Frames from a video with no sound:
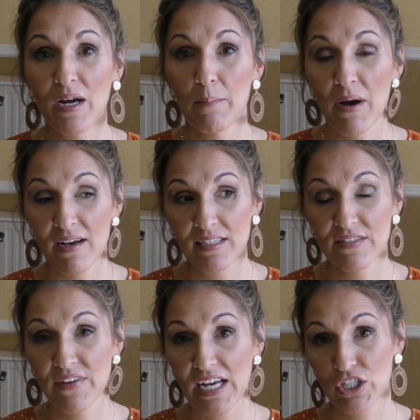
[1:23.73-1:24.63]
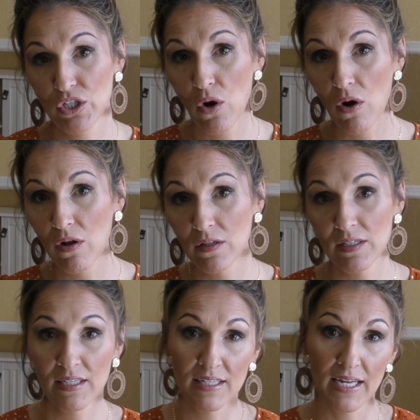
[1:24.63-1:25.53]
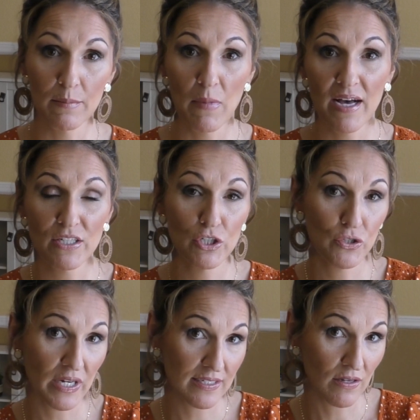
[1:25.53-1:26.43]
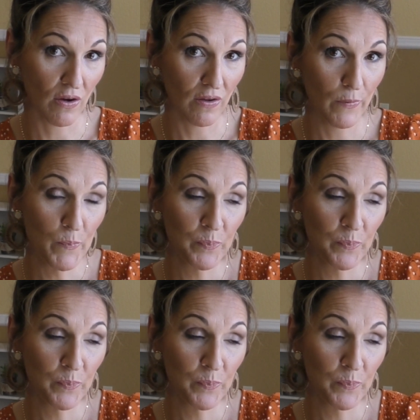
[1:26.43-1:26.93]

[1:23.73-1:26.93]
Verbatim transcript: a modest fashion haul, like modest dress haul,